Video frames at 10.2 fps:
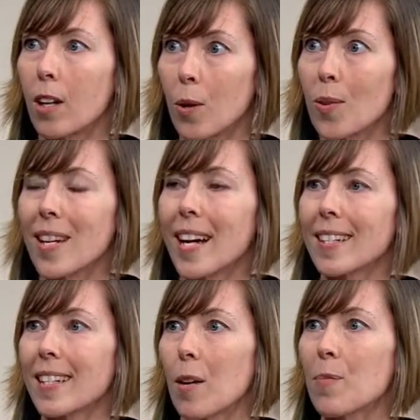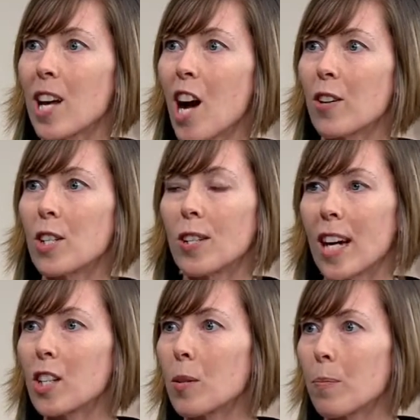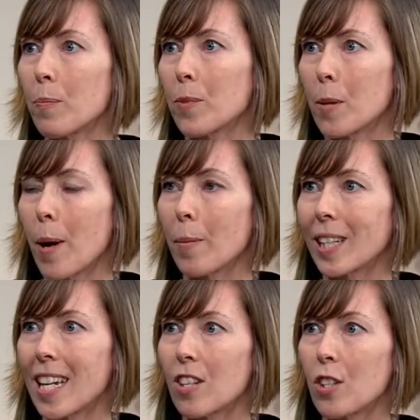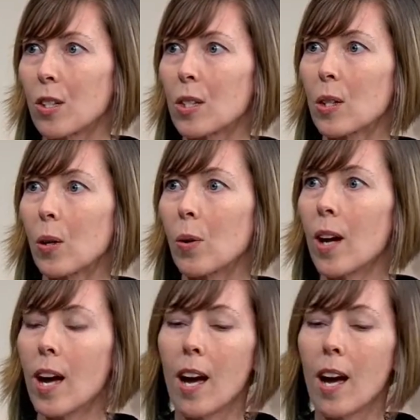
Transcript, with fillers: go the next step and how do you get to to publication. So